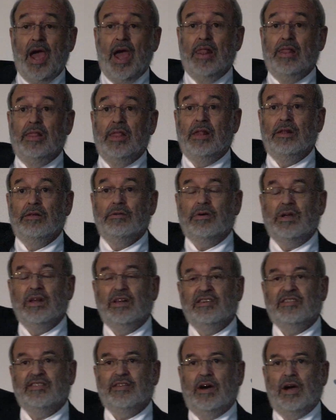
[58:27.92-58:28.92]
and then look at
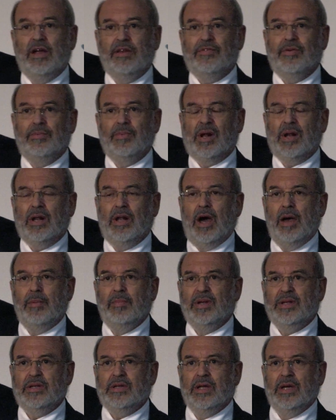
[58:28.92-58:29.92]
a site from a
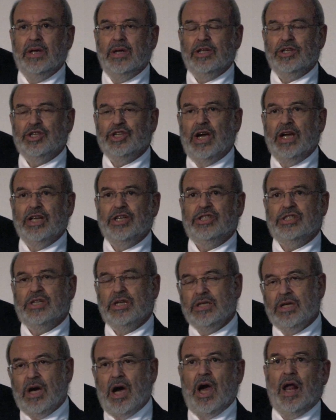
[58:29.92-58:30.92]
climate change
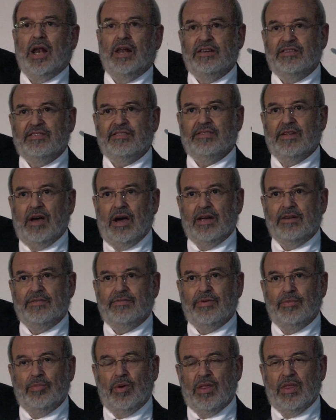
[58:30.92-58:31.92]
denialist
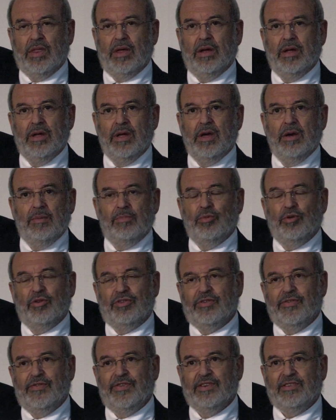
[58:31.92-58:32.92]
site, from one of the more
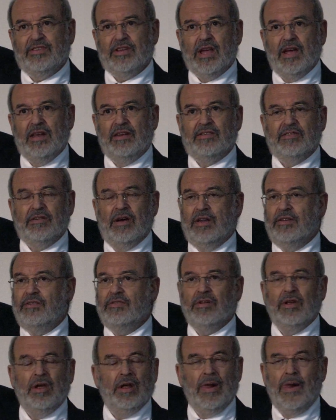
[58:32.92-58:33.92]
sophisticated
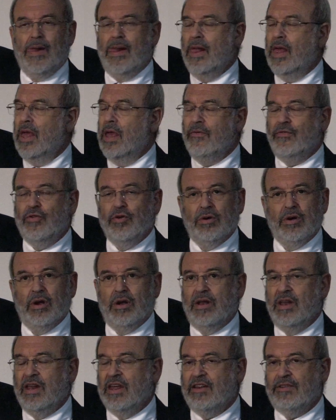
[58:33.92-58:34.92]
sites. If you're
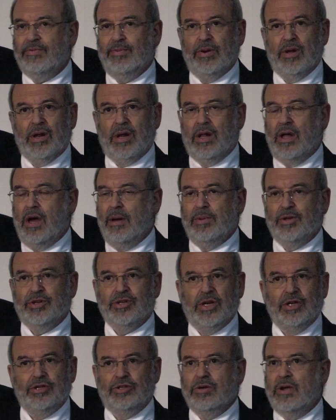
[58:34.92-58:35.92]
not an expert in climate
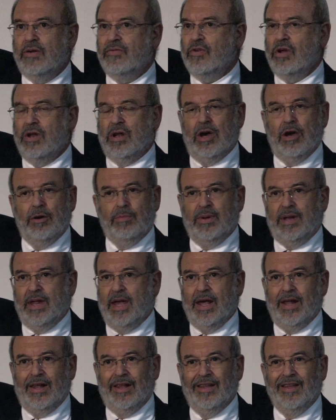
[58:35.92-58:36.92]
change, you haven't got a hope in
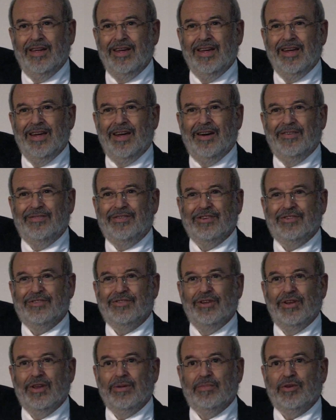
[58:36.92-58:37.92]
hell of
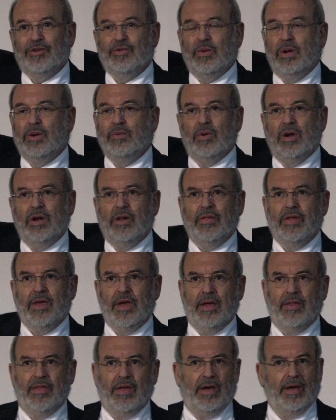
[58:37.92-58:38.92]
discerning between one and the
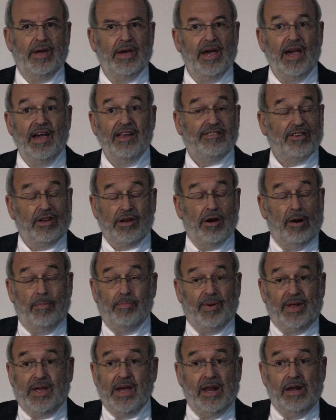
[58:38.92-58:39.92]
other. It's a
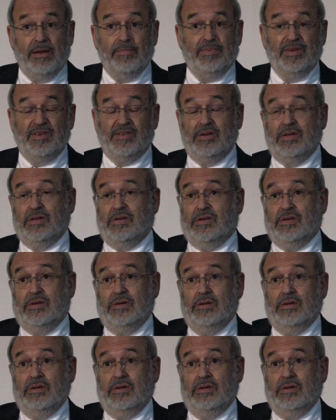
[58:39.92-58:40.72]
complicated business.